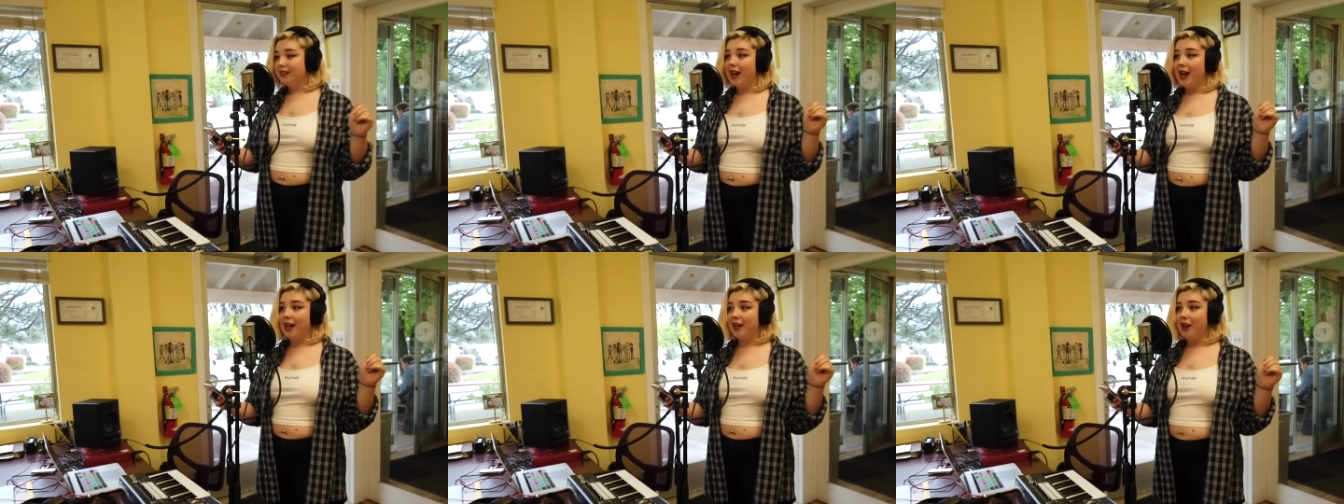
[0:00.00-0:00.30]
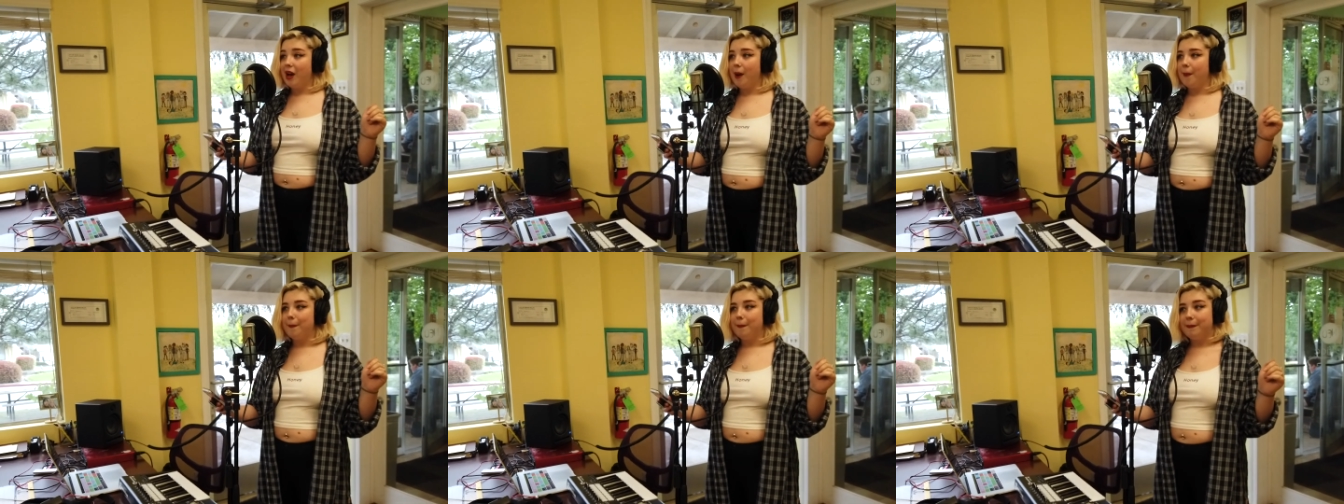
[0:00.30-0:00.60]
Light
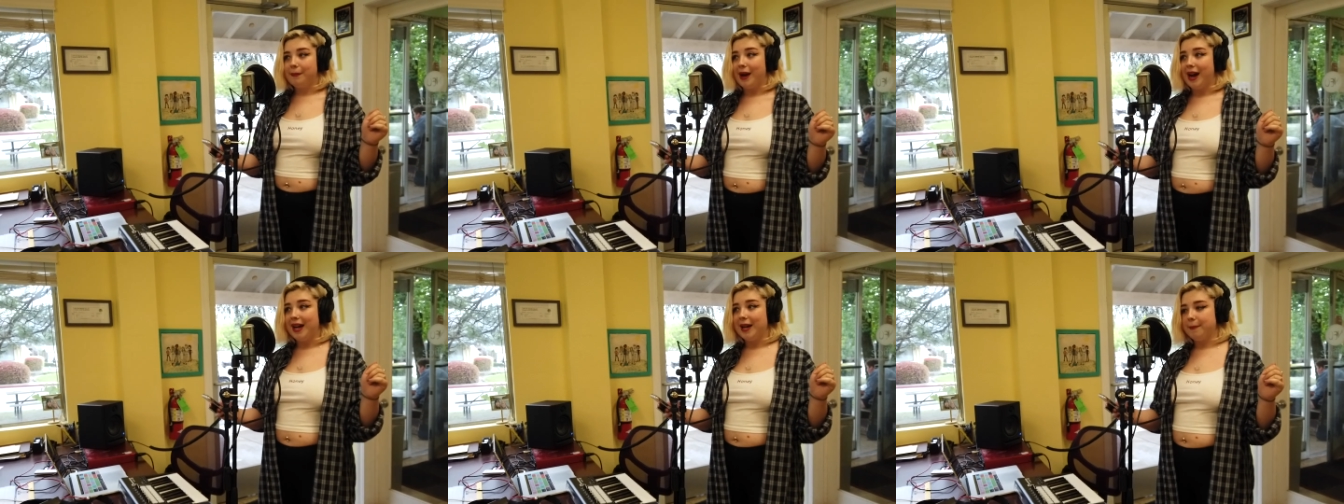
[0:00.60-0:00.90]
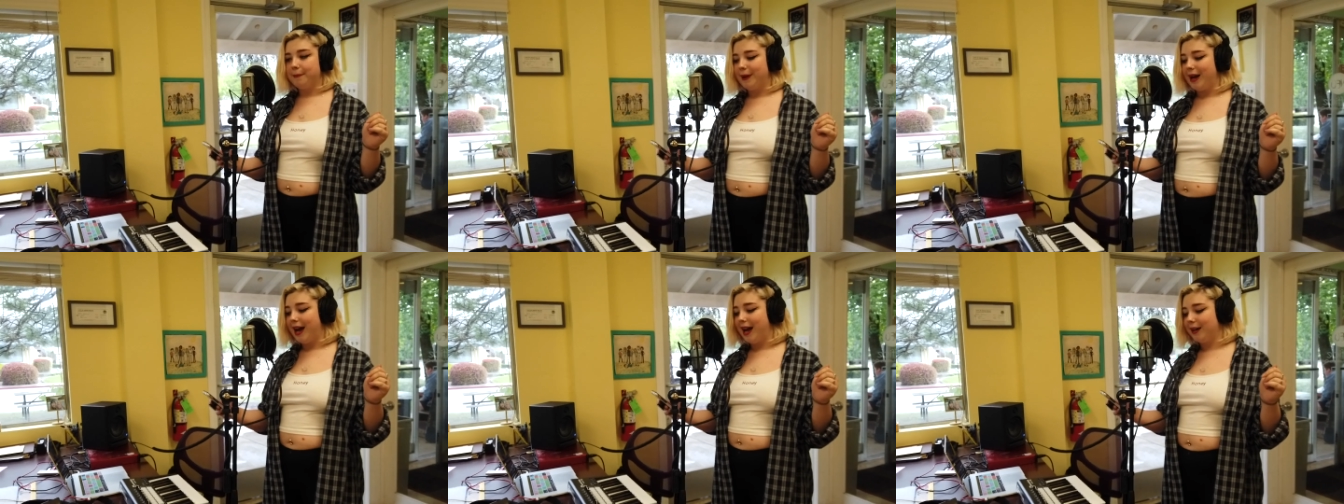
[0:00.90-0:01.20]
up, buy a
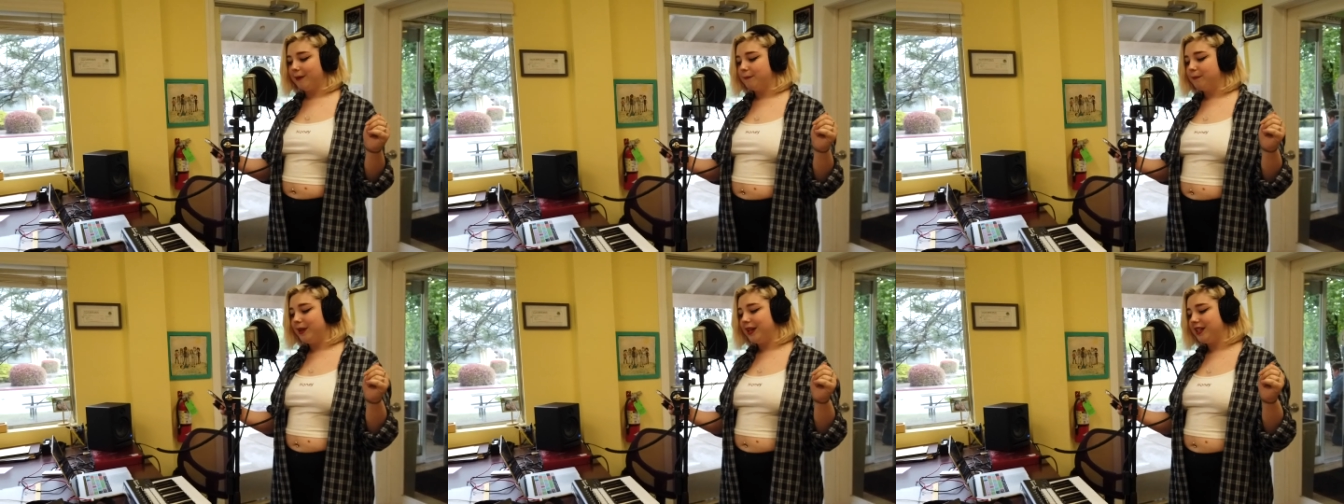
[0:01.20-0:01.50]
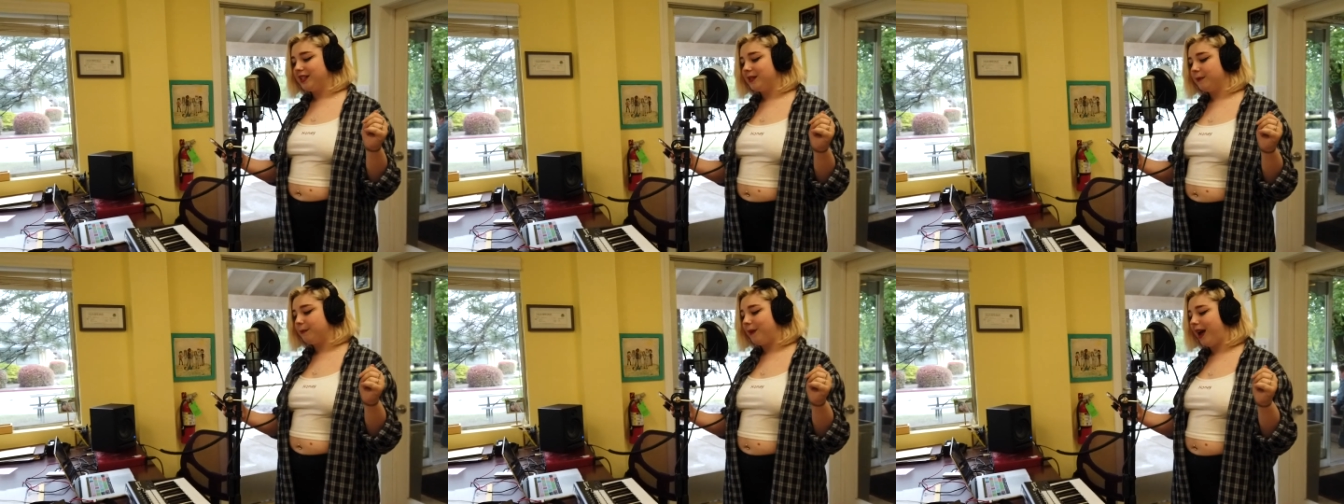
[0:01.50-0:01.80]
pack,
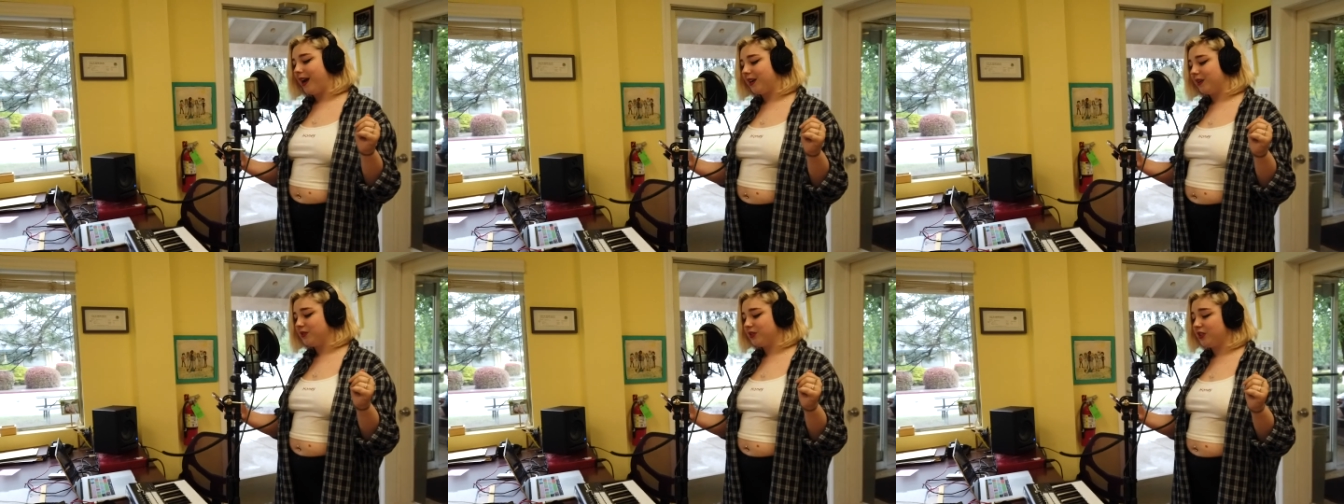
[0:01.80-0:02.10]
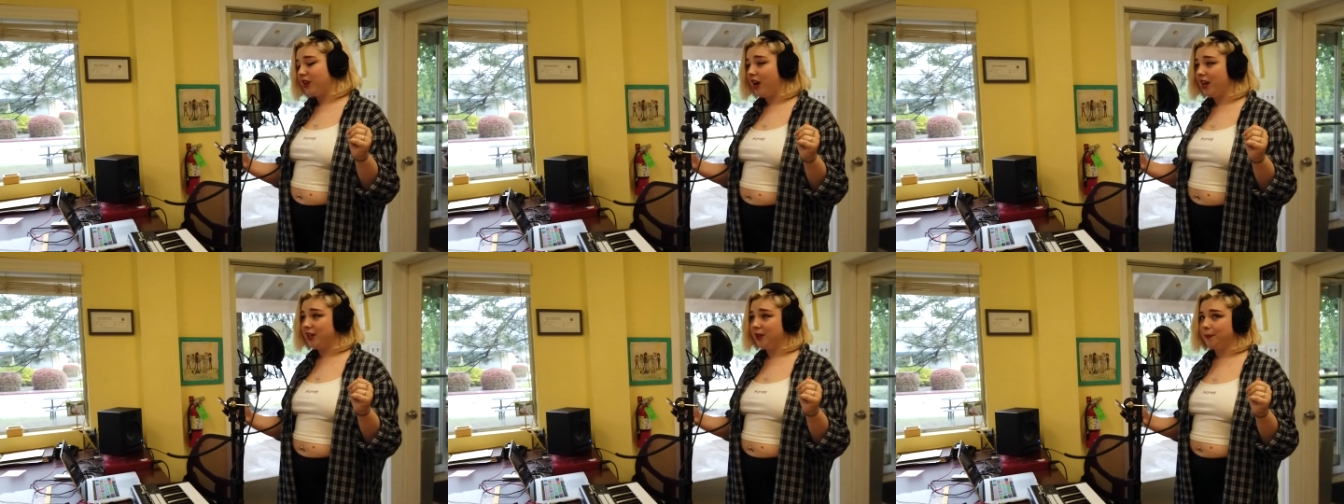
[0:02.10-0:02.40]
big tobacco's
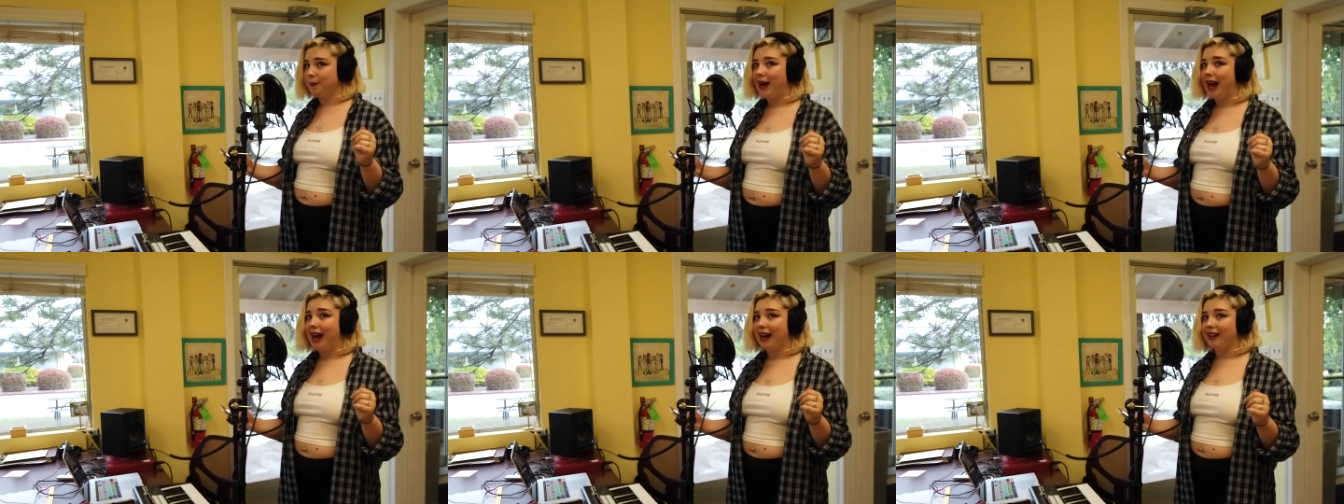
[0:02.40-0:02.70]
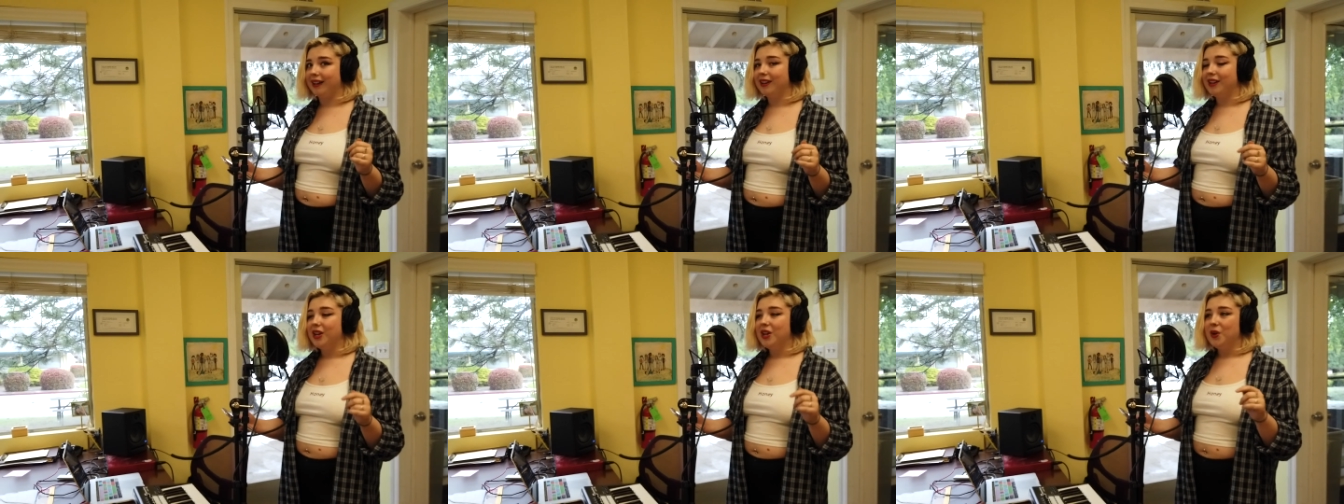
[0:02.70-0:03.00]
got your back.